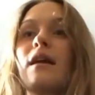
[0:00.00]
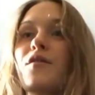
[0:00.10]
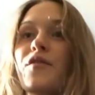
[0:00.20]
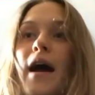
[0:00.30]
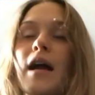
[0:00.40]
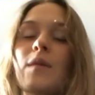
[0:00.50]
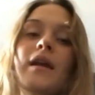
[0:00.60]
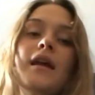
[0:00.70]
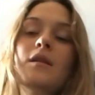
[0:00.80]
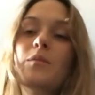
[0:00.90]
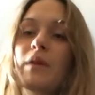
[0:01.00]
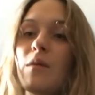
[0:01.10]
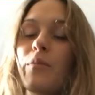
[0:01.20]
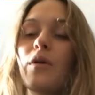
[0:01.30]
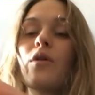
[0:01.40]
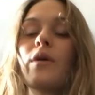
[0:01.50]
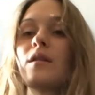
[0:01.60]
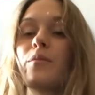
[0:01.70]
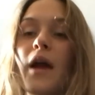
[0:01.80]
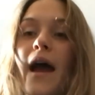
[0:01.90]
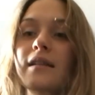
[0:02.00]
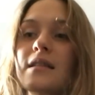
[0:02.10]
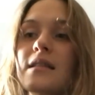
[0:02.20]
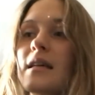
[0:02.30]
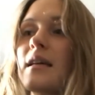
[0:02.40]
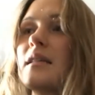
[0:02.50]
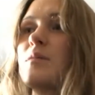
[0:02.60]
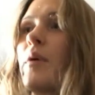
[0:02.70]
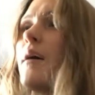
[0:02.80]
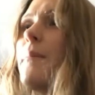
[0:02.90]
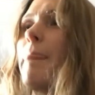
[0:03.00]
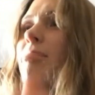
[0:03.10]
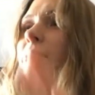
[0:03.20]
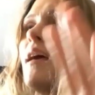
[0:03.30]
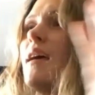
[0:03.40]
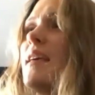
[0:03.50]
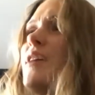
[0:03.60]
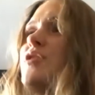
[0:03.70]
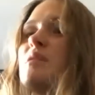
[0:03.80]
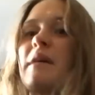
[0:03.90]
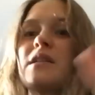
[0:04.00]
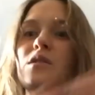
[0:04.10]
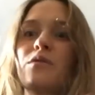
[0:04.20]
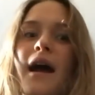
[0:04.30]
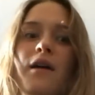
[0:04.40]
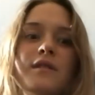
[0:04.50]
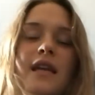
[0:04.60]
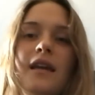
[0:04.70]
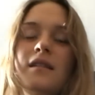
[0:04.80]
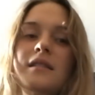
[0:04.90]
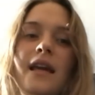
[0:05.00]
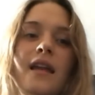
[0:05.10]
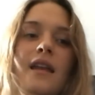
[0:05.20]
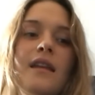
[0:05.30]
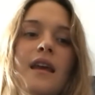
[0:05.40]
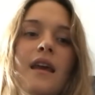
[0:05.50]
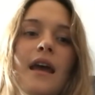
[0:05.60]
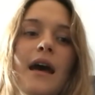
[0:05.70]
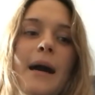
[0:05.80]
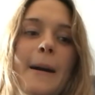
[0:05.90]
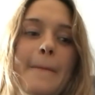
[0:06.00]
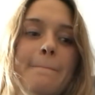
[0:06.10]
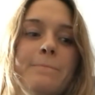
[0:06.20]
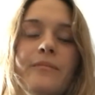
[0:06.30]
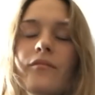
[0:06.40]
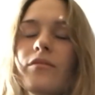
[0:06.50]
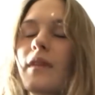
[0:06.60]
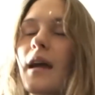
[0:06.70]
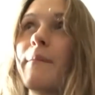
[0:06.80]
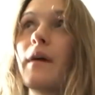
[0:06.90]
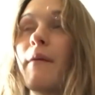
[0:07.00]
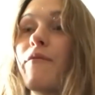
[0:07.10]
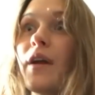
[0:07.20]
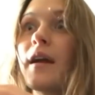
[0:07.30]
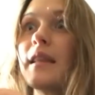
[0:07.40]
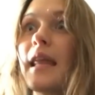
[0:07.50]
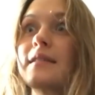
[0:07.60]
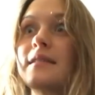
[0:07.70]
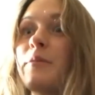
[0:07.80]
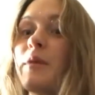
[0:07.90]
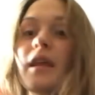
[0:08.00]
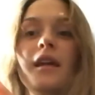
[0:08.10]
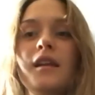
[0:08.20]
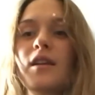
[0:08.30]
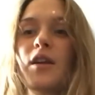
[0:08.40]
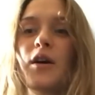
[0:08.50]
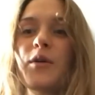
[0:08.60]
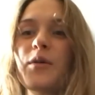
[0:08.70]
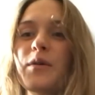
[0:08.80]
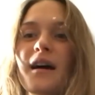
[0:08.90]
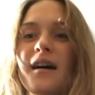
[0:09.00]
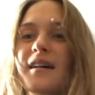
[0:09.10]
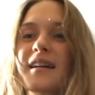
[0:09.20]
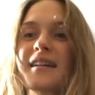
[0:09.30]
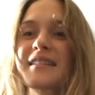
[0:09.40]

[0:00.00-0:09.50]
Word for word: the environment and the people and the practices but yeah just my surroundings and um, I'm, I'm very like stimulated you know uh,